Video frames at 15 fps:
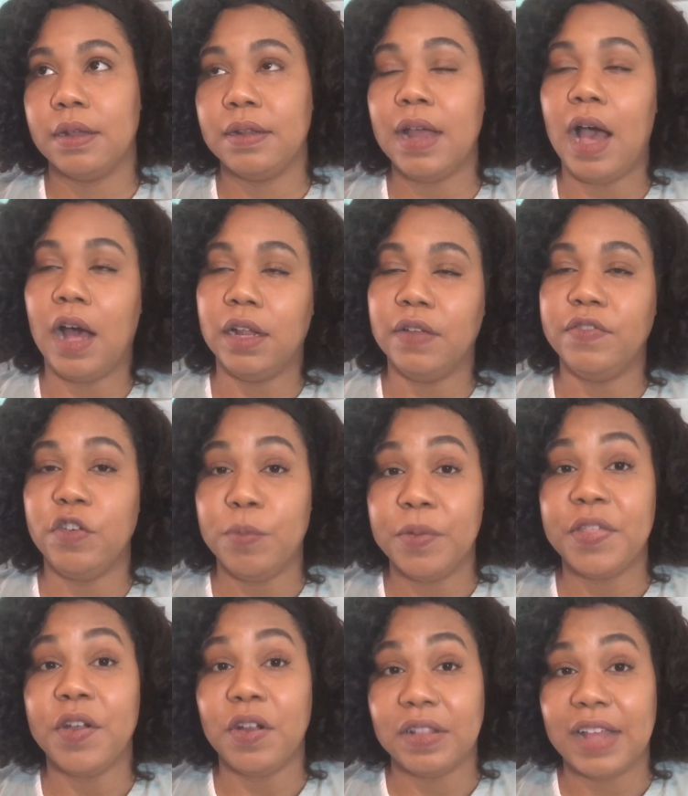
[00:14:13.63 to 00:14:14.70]
Not all of you, but
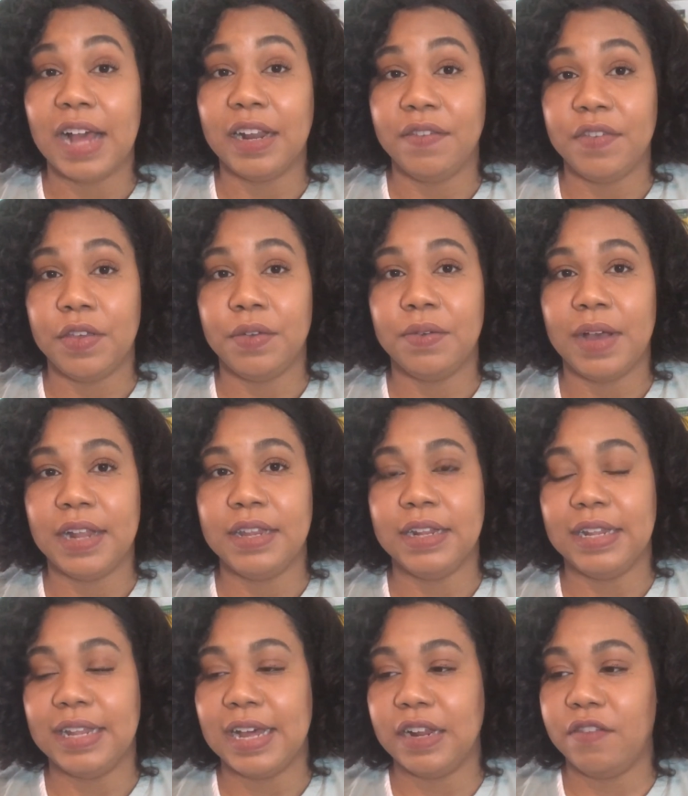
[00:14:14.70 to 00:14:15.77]
there are a lot of you. I did
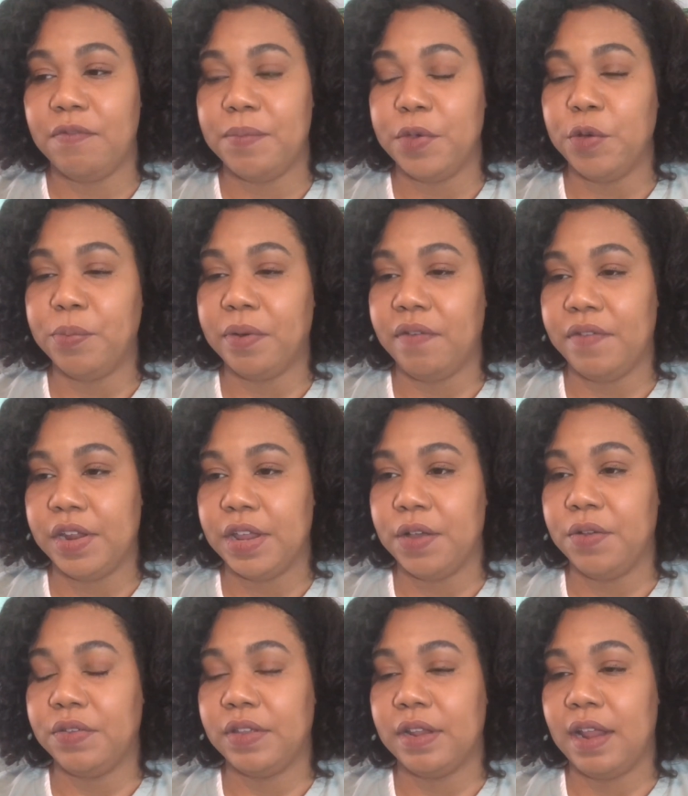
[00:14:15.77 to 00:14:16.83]
a lot of meal prep
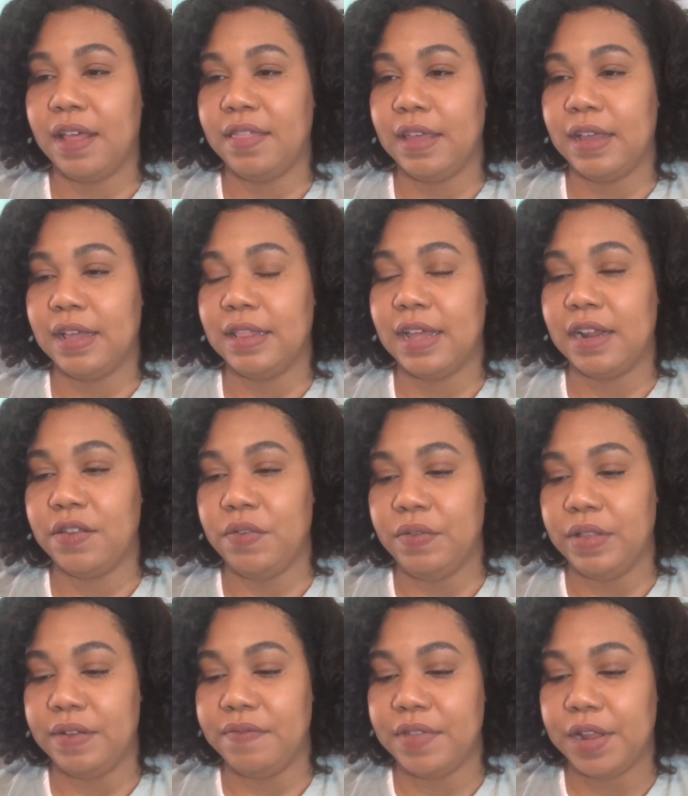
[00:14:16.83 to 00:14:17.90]
videos, and I think a lot of you
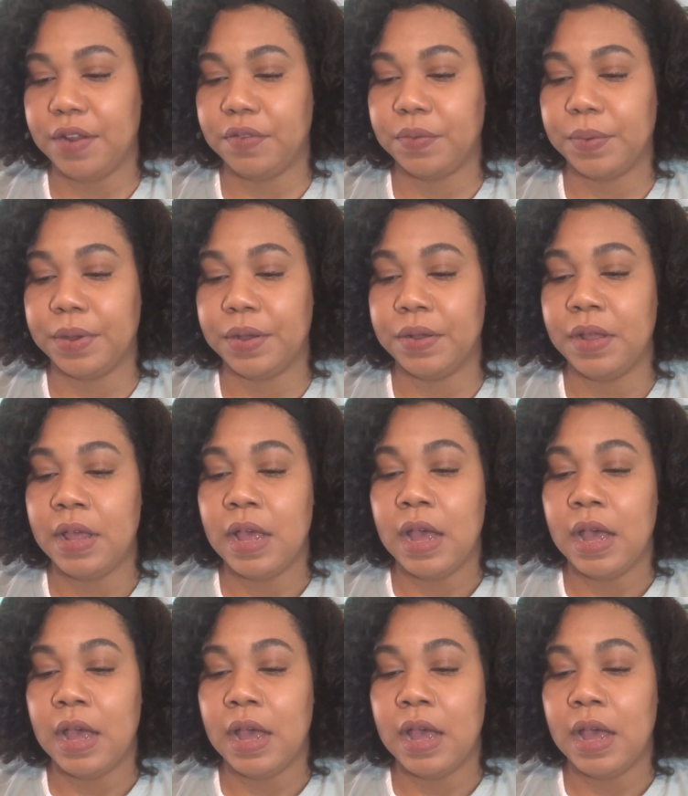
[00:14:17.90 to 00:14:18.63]
love that as well.